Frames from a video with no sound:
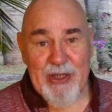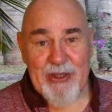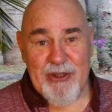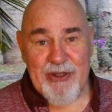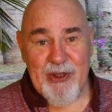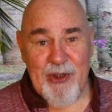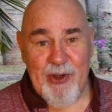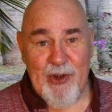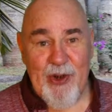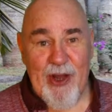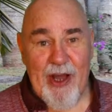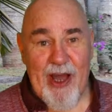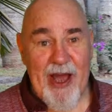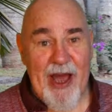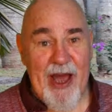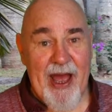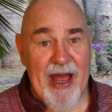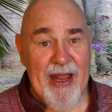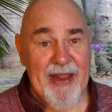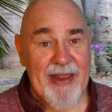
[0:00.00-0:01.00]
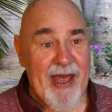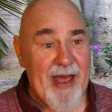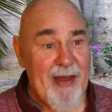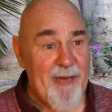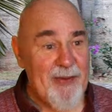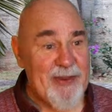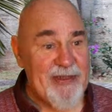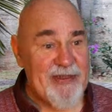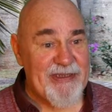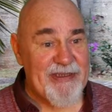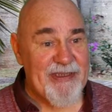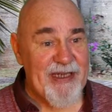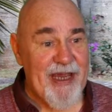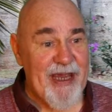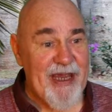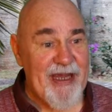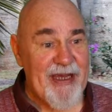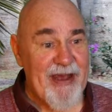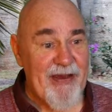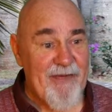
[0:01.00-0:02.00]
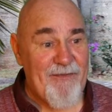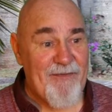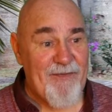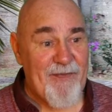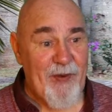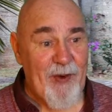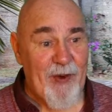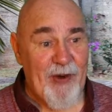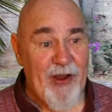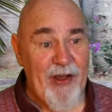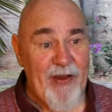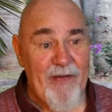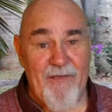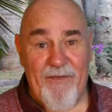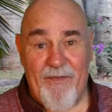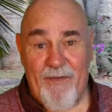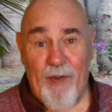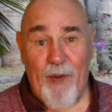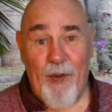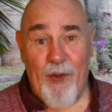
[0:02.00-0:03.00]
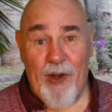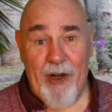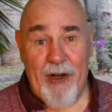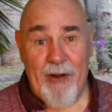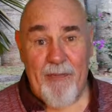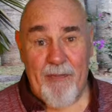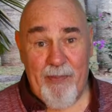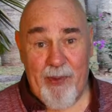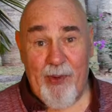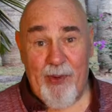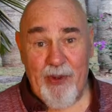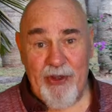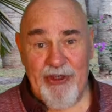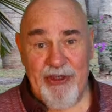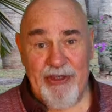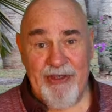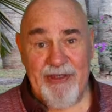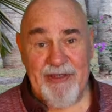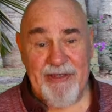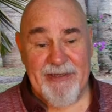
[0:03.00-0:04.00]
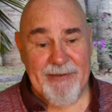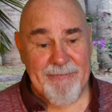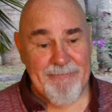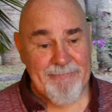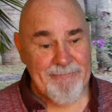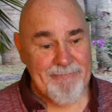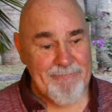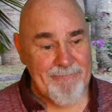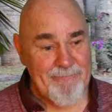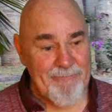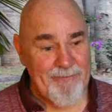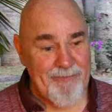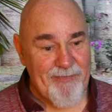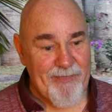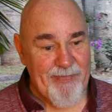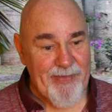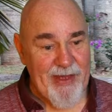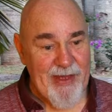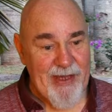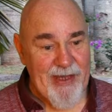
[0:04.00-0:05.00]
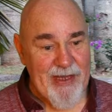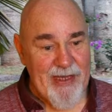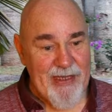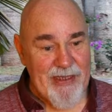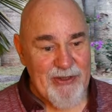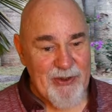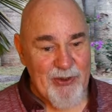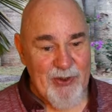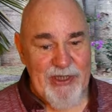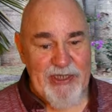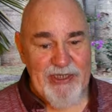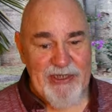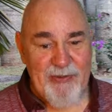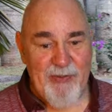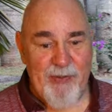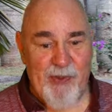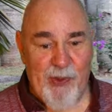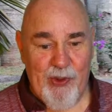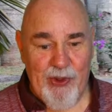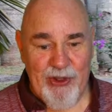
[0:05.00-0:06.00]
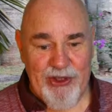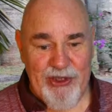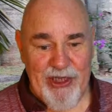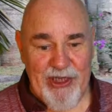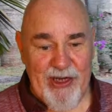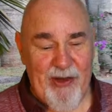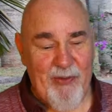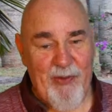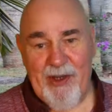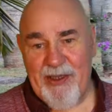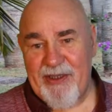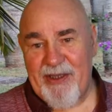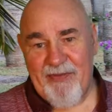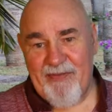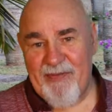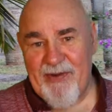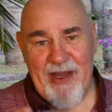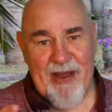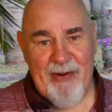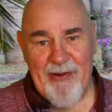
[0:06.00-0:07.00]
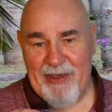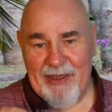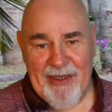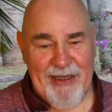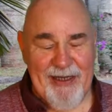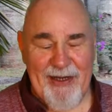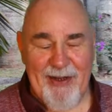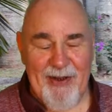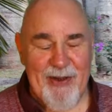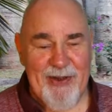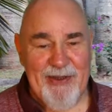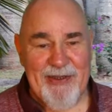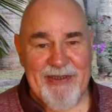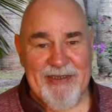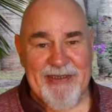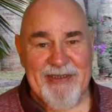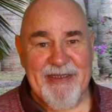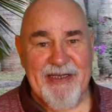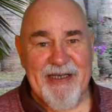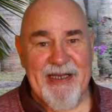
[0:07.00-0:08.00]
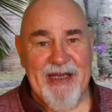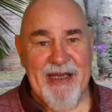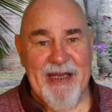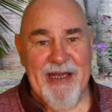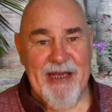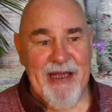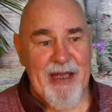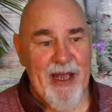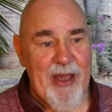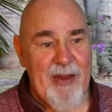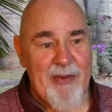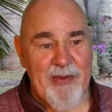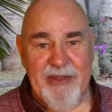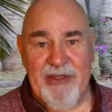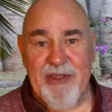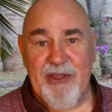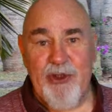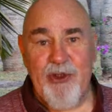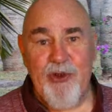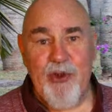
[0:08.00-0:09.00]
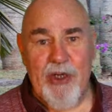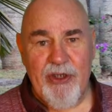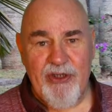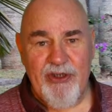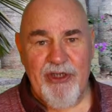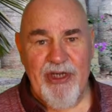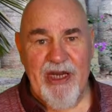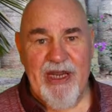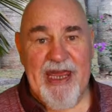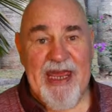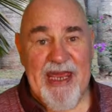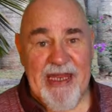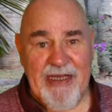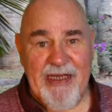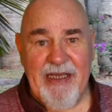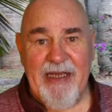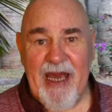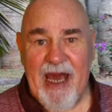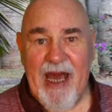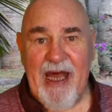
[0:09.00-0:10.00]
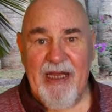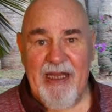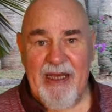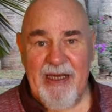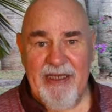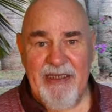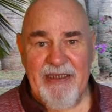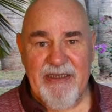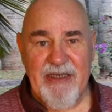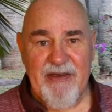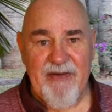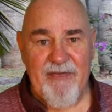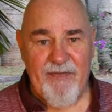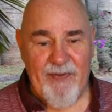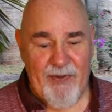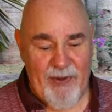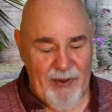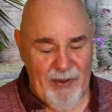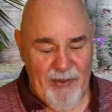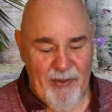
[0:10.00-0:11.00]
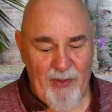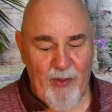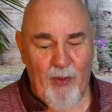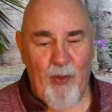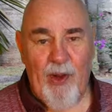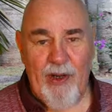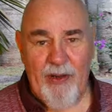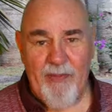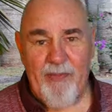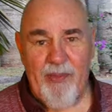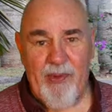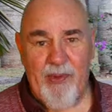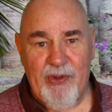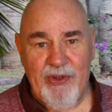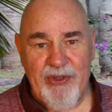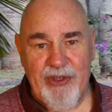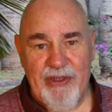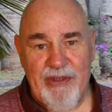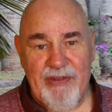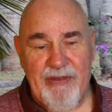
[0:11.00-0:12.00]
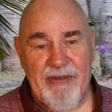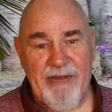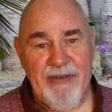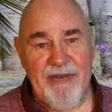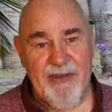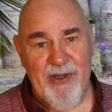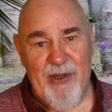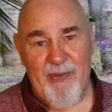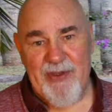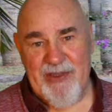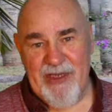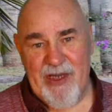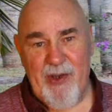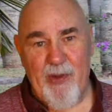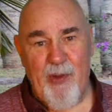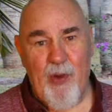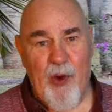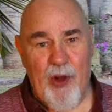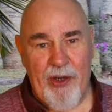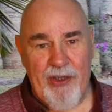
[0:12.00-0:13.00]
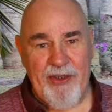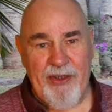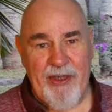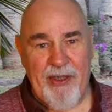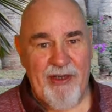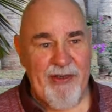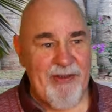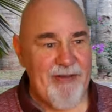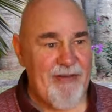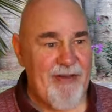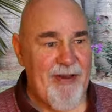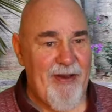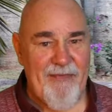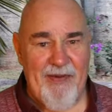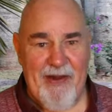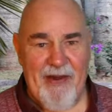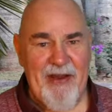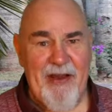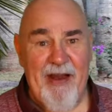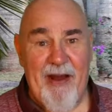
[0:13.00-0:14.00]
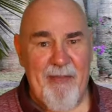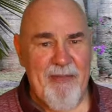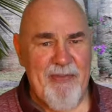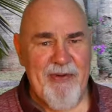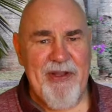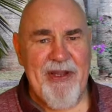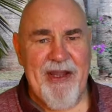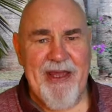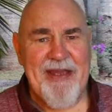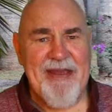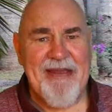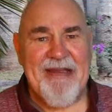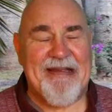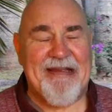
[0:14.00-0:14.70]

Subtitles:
So that was enough for 4 portions. So each portion, I've calculated it was 208 calories for 1 portion. So that was a quarter of a cup, really.